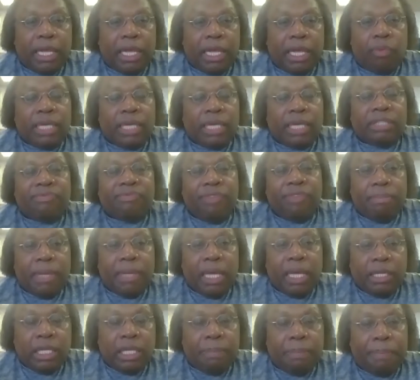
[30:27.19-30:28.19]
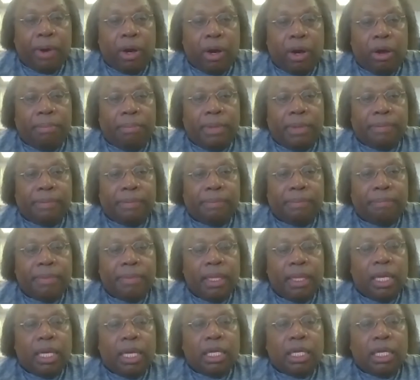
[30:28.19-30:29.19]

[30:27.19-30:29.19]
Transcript: playwrights from their department